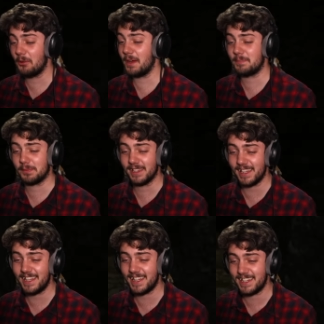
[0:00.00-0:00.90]
it,
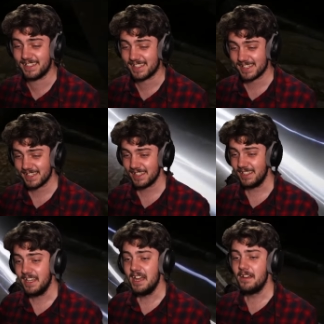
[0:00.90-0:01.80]
please!
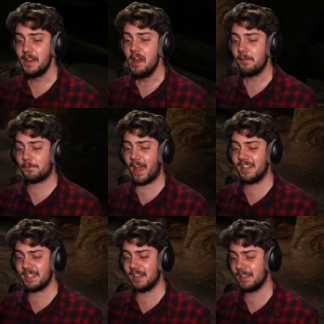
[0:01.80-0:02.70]

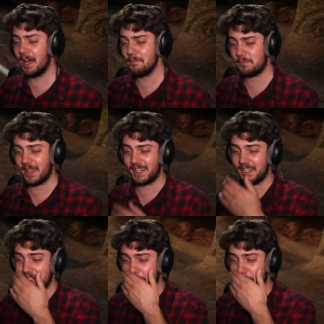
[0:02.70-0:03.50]
Faendal, I'm begging you,